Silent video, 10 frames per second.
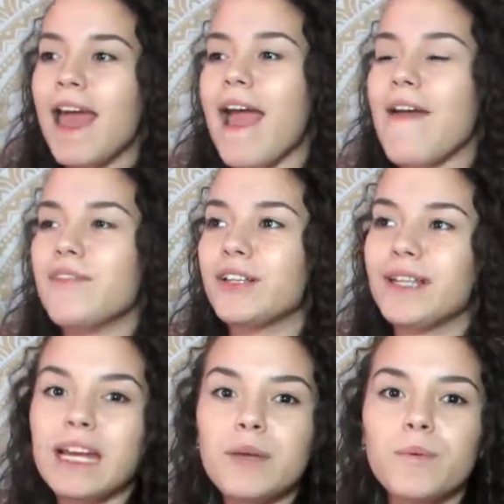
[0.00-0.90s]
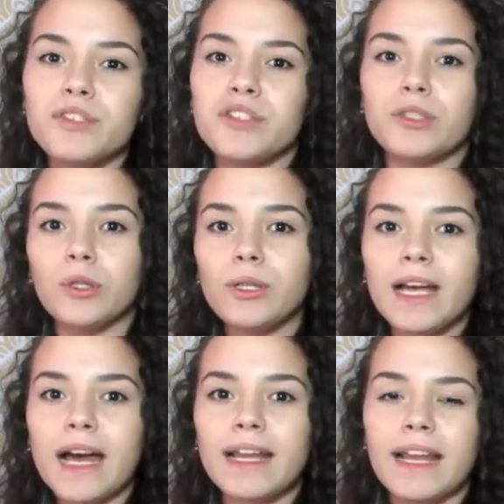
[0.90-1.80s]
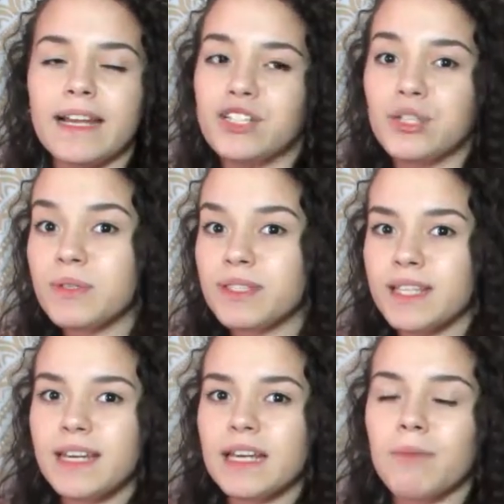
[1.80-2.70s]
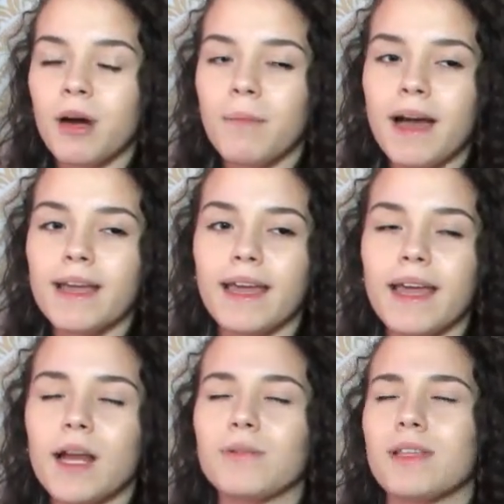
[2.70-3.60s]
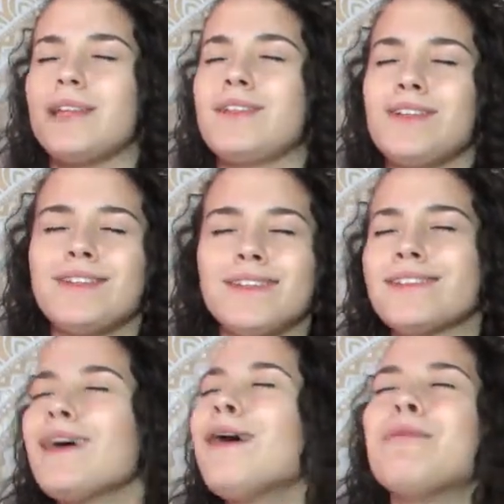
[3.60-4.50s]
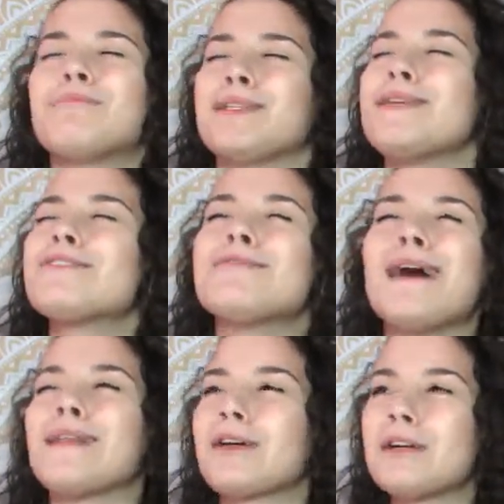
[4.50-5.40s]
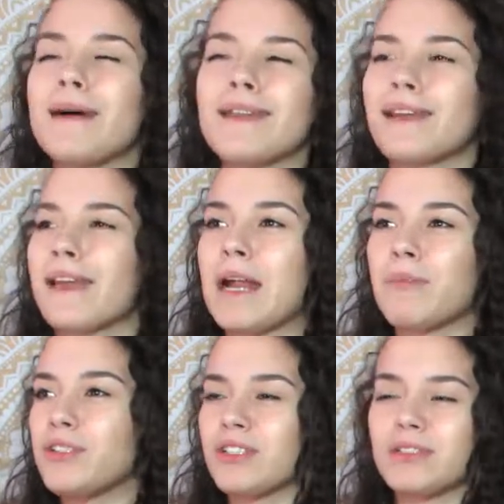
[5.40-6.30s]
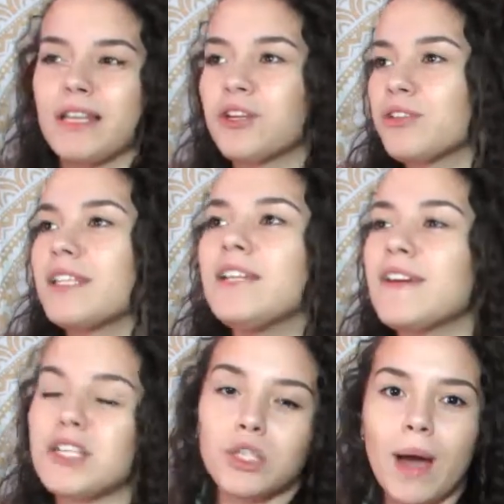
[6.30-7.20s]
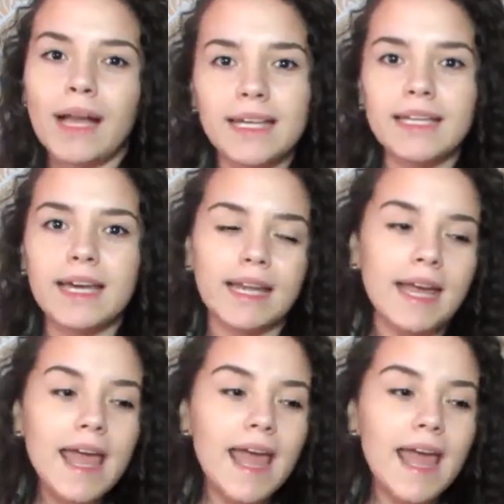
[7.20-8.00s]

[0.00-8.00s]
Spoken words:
And the lady was just looking at it, and she was thinking about buying it, and I was like, Jesus, please do not let her buy that camera. Just let her leave it so I can get it.